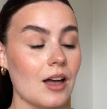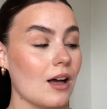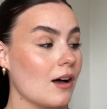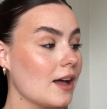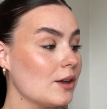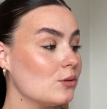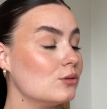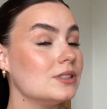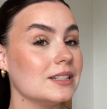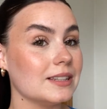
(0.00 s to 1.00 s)
I
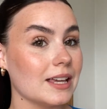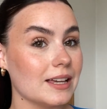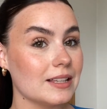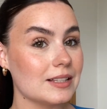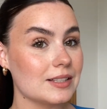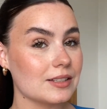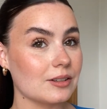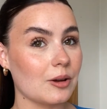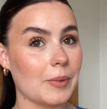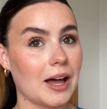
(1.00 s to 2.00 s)
ordered this
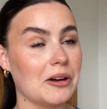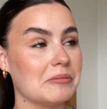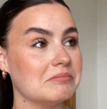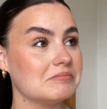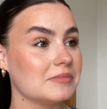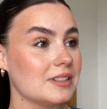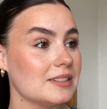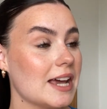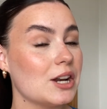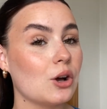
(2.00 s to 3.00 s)
about
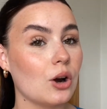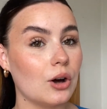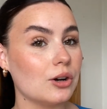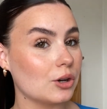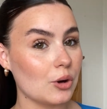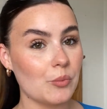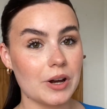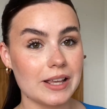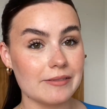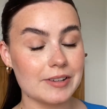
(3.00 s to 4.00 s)
10 o'clock on one
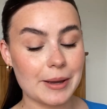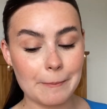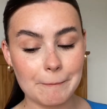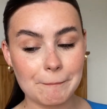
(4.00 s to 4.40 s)
evening.